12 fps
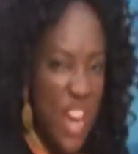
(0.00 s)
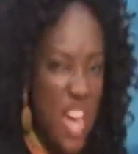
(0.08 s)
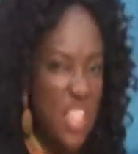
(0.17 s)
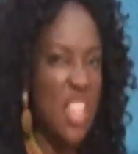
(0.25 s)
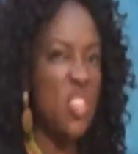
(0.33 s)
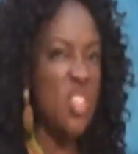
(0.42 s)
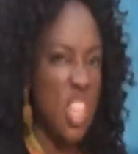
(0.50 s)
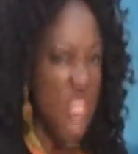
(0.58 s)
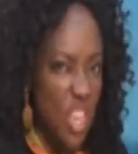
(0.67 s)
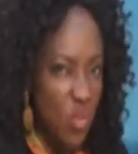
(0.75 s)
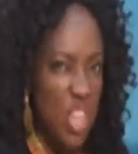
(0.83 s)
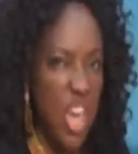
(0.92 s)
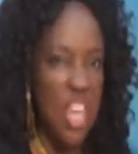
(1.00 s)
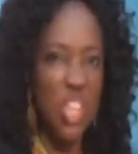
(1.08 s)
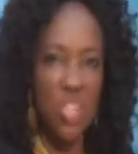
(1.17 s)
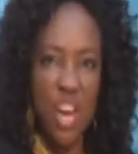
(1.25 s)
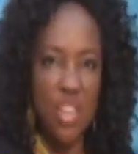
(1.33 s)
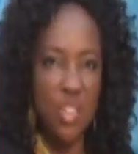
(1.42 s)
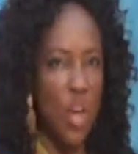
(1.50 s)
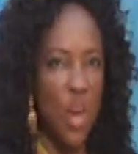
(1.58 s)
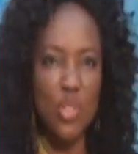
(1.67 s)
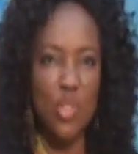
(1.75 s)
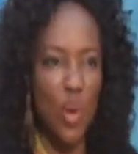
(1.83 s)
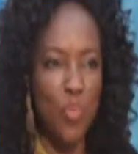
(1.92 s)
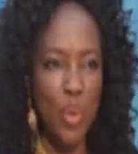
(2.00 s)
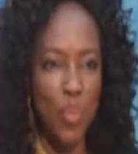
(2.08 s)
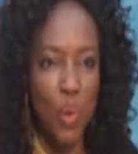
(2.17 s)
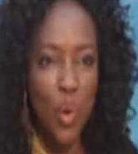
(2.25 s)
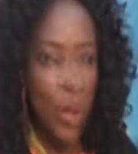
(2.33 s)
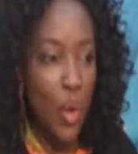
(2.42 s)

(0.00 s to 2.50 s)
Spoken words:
I said, those guys were Nigerians. We are unstoppable.